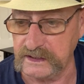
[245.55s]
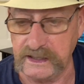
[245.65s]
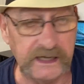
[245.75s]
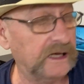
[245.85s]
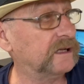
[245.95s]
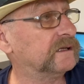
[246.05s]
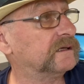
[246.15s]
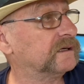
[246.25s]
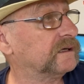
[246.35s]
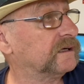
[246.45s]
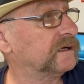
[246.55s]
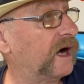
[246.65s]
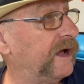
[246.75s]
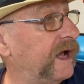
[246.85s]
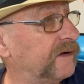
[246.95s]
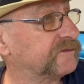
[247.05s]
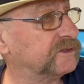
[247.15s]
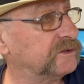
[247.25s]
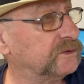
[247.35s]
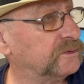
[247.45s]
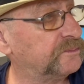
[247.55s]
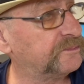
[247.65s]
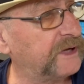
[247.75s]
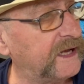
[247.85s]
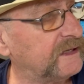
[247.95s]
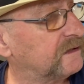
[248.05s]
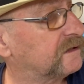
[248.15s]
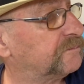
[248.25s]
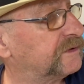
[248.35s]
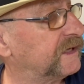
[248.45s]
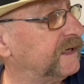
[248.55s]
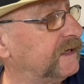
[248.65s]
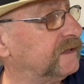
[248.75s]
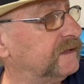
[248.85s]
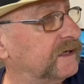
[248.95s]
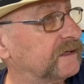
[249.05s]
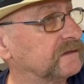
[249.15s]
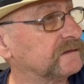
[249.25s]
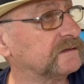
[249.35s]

And I have to paint the blade yet.